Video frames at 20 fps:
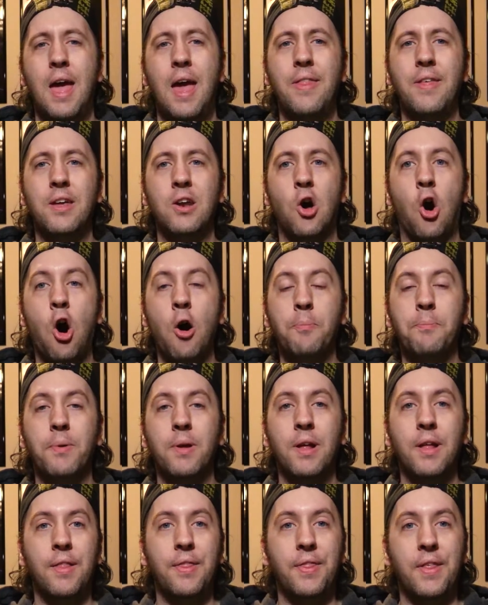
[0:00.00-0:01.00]
And then, oh,
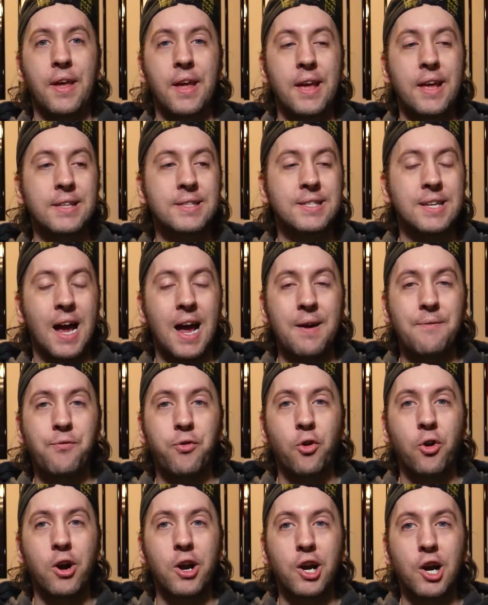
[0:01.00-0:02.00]
it's time
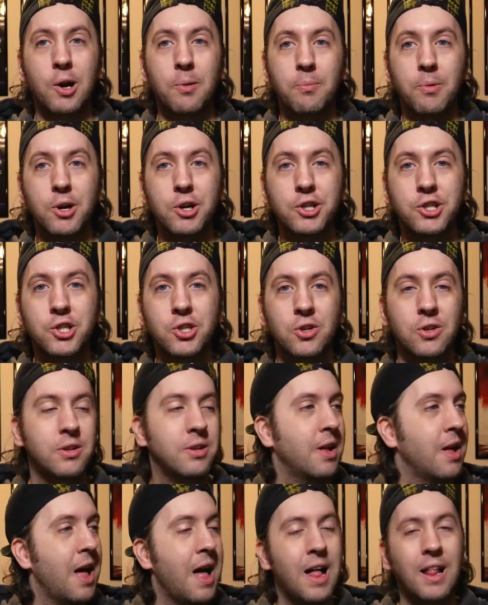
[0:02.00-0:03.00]
for a
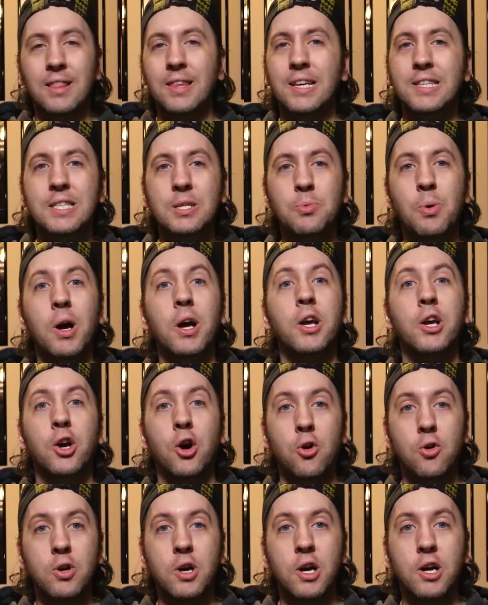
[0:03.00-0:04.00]
commercial. Let's see what
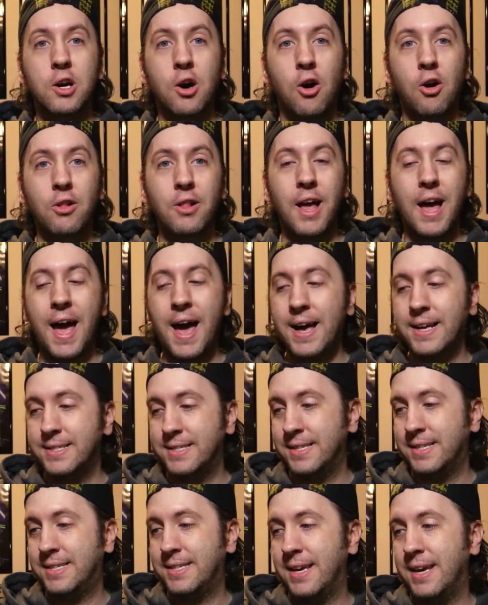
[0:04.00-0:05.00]
Coca-Cola has
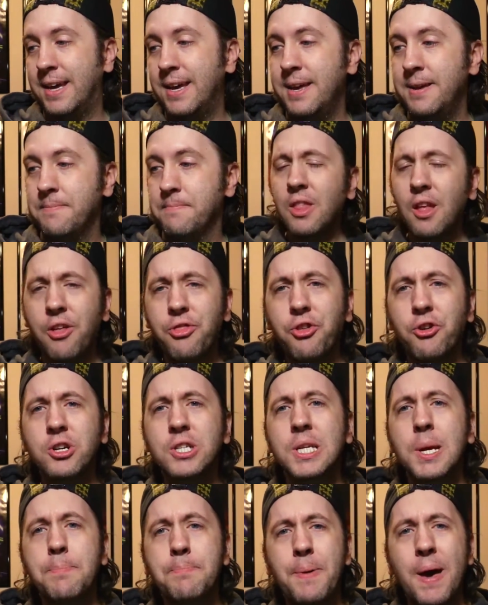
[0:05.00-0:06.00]
to say.
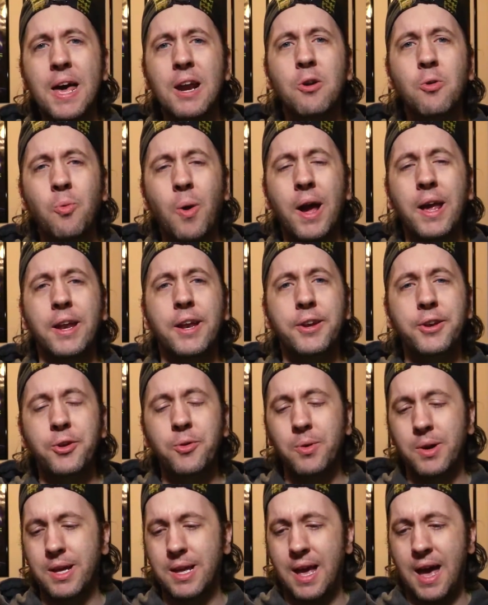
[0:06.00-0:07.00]
There's a better way to
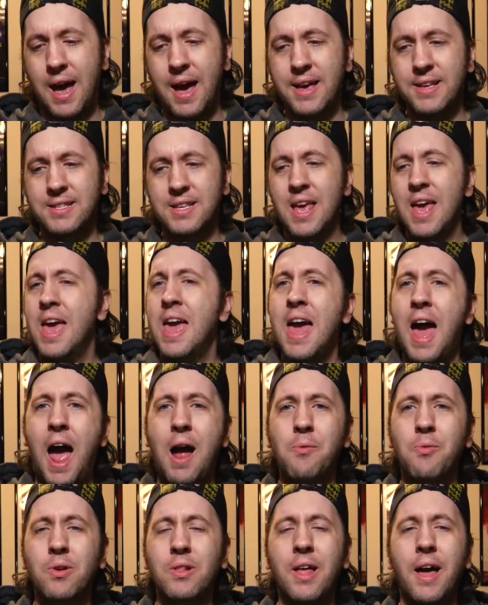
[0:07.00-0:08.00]
do it, guys. I
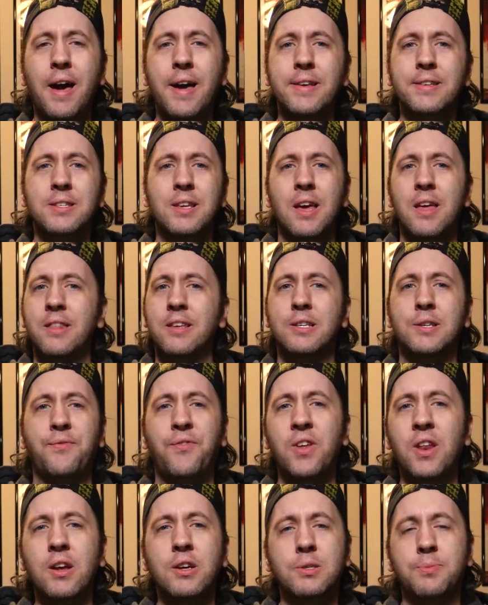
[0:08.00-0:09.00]
realize this
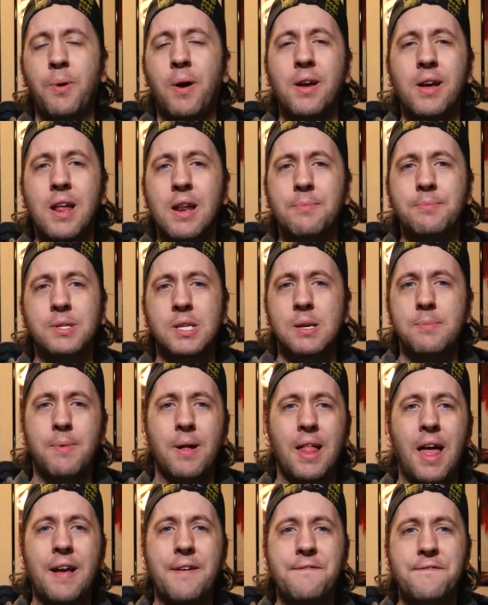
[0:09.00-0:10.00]
video is probably going to be seen by
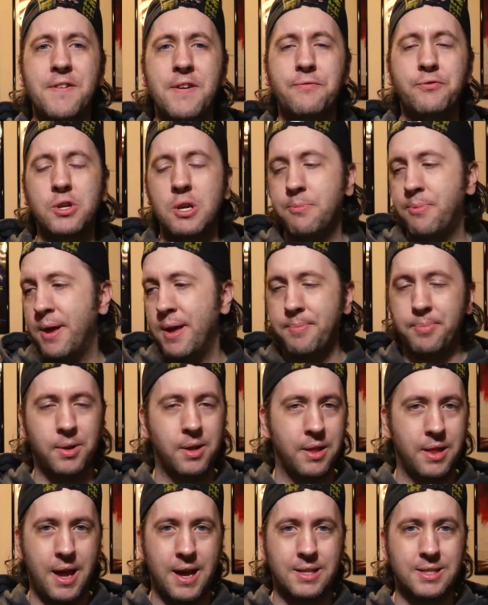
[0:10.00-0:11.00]
like 50 people,
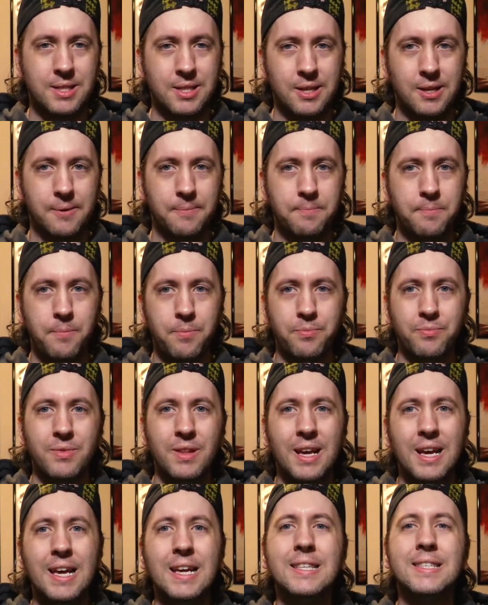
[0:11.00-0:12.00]
and that's it.
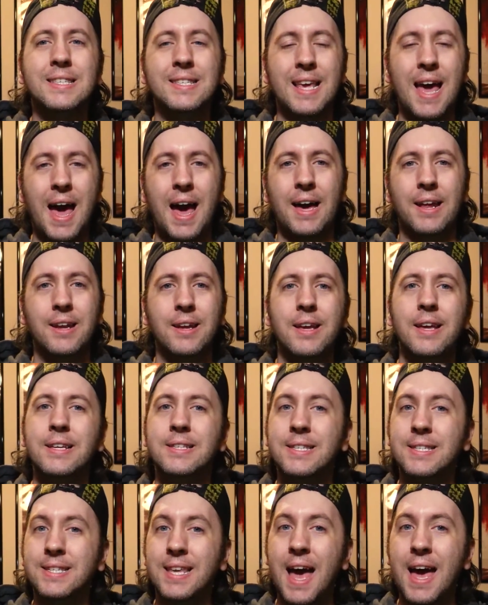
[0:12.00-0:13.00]
It's sad.
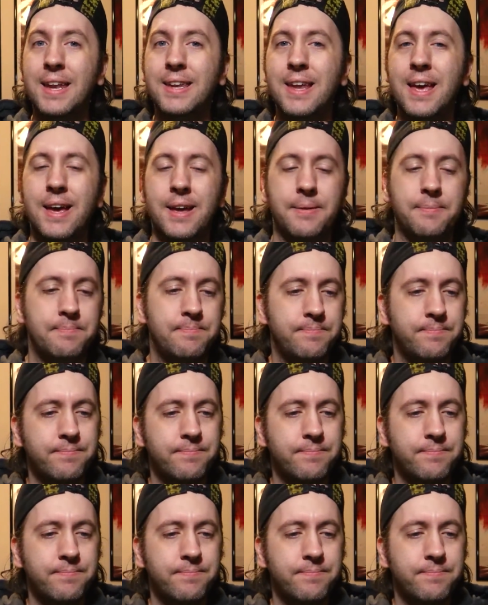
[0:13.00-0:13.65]
It's a sad day.